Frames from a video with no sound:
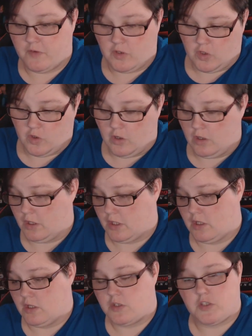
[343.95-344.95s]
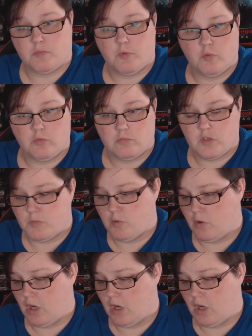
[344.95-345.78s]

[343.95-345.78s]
I've only got like a small small